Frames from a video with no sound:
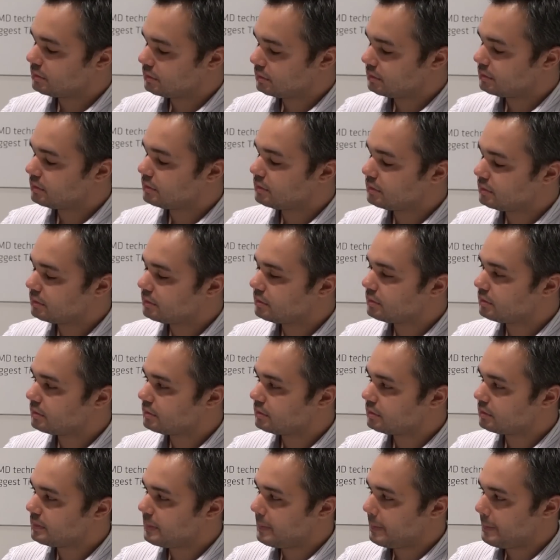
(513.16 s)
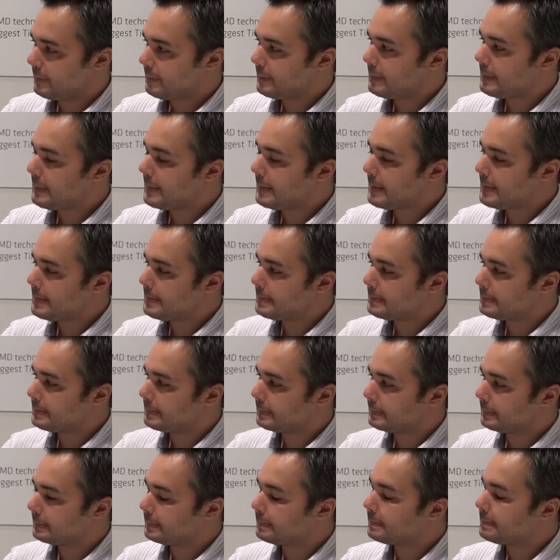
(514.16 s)

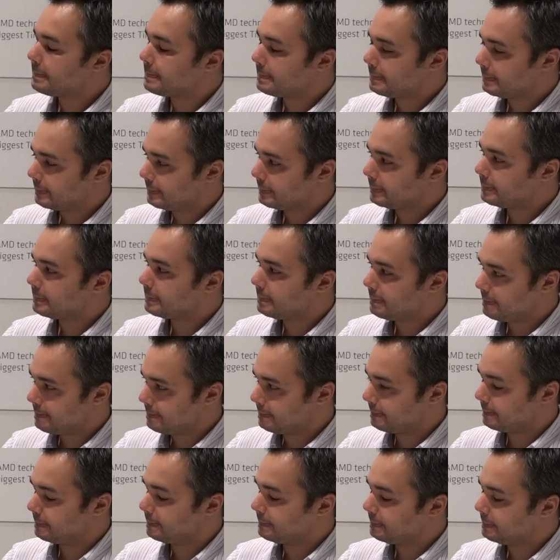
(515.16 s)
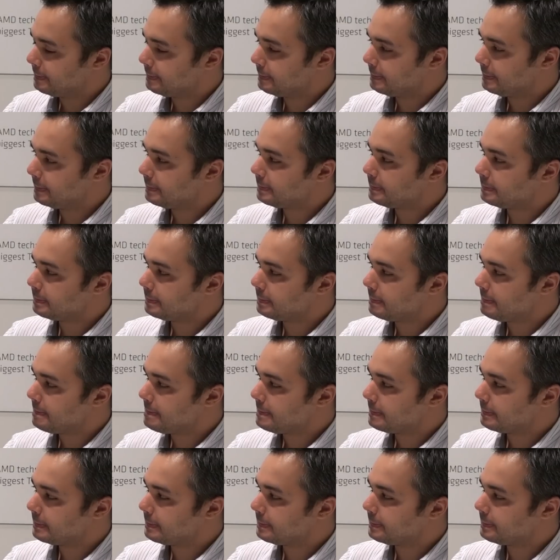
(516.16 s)

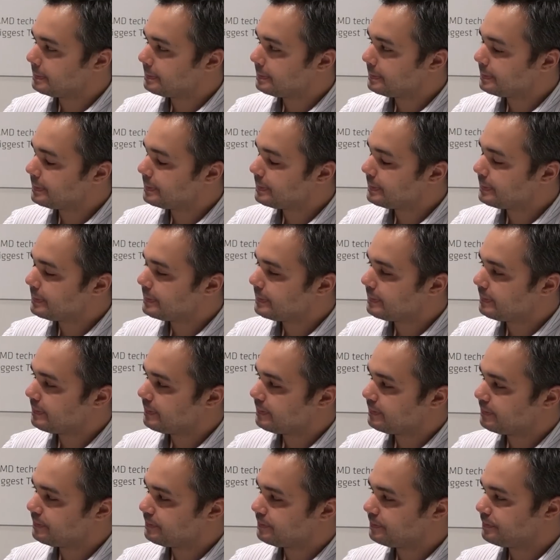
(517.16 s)
This person isn't speaking.